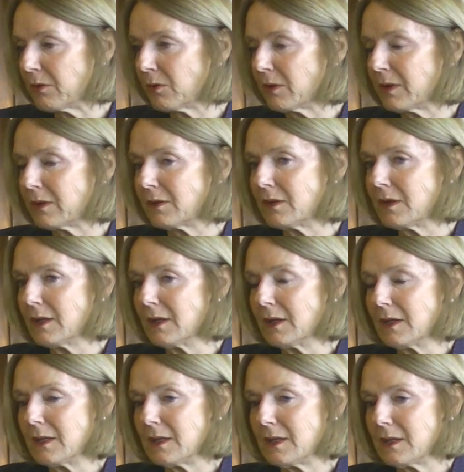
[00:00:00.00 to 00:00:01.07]
period
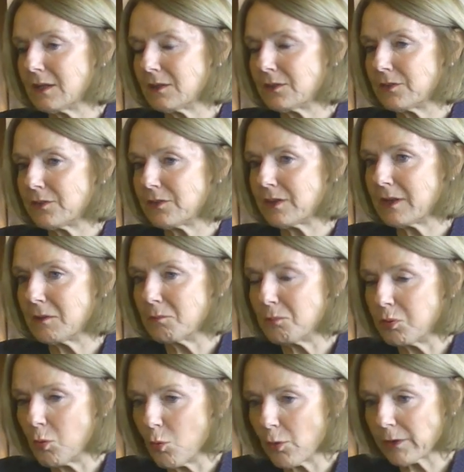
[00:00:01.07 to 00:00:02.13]
is
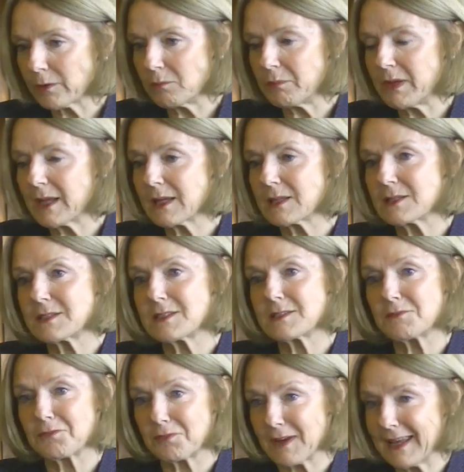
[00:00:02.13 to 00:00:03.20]
important
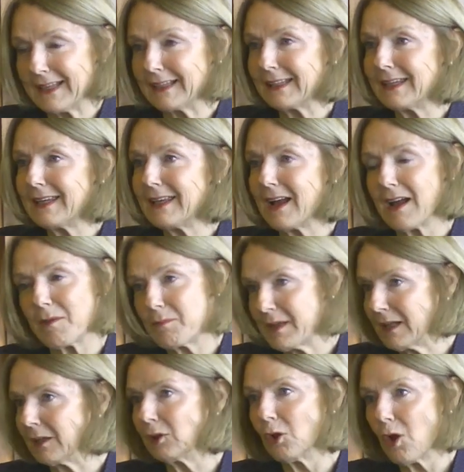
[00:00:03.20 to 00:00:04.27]
because frankly, I'm
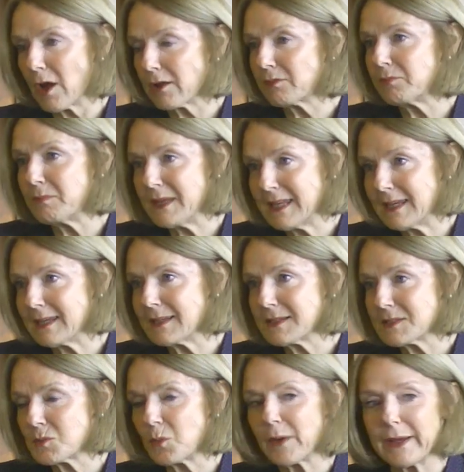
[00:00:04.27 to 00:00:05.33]
in a lot of
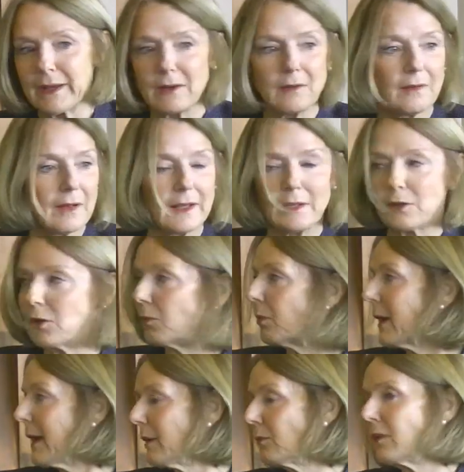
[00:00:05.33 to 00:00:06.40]
meetings where I look
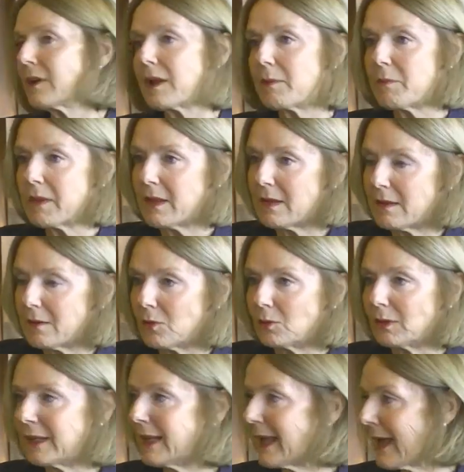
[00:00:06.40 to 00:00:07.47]
around and I'm the
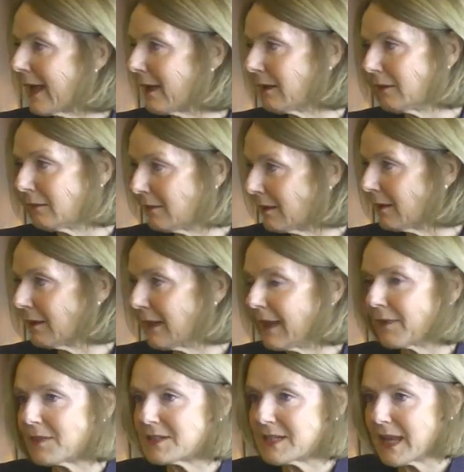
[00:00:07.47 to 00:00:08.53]
only gal
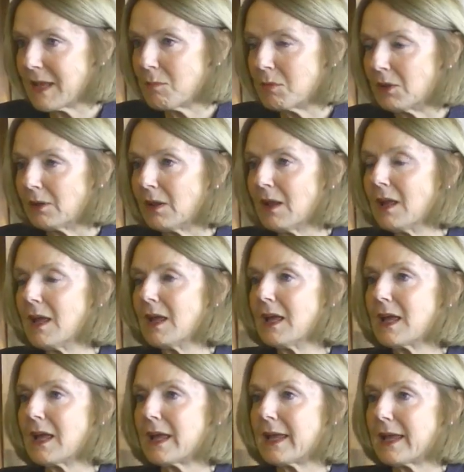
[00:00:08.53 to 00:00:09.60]
at the table. Mm
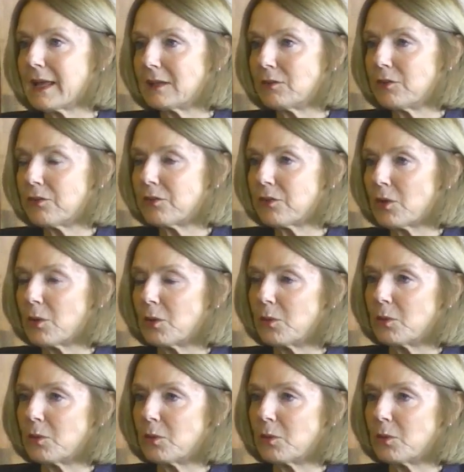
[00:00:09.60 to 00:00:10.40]
-hmm. And so